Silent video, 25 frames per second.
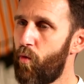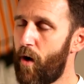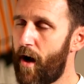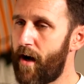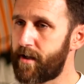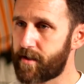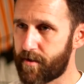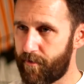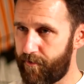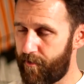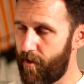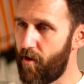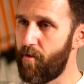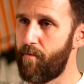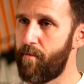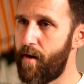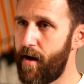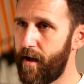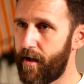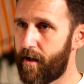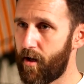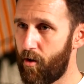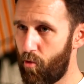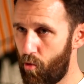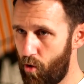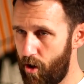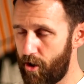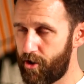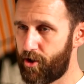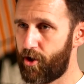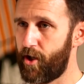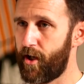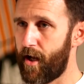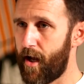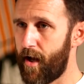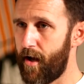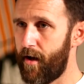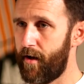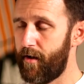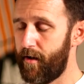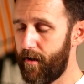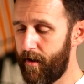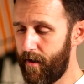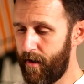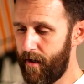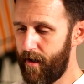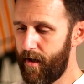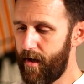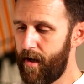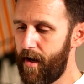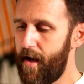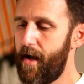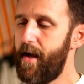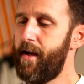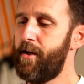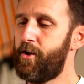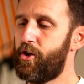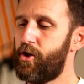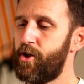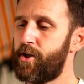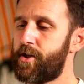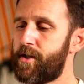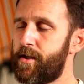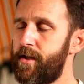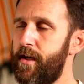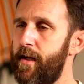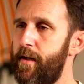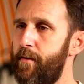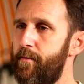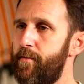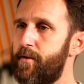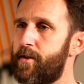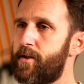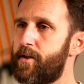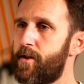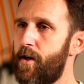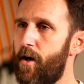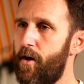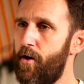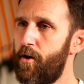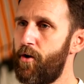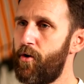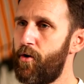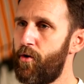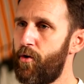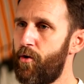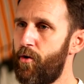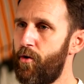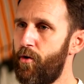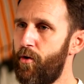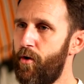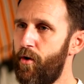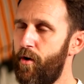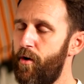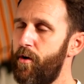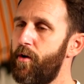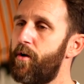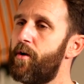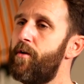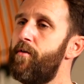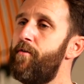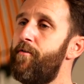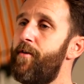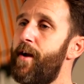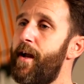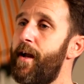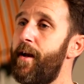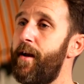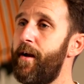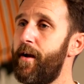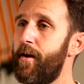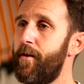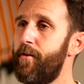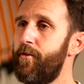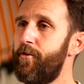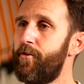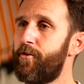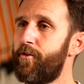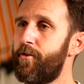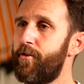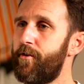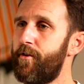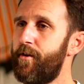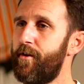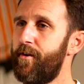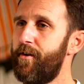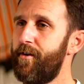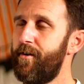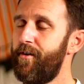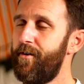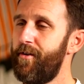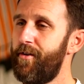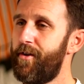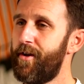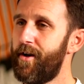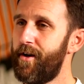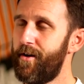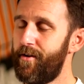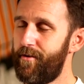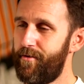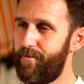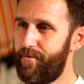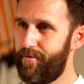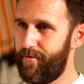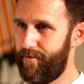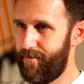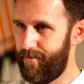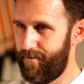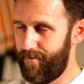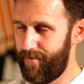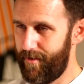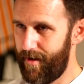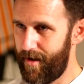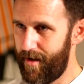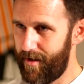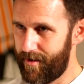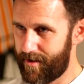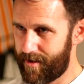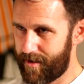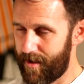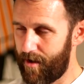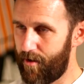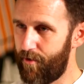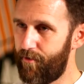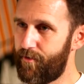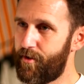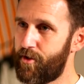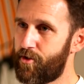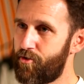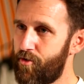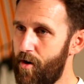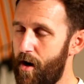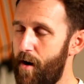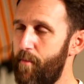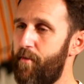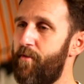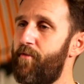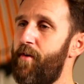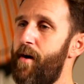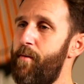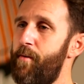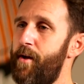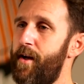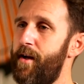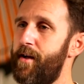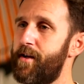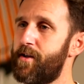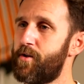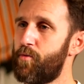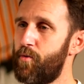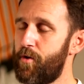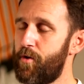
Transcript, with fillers: as a filmmaker watching it. It just seemed so convenient that a self described feminist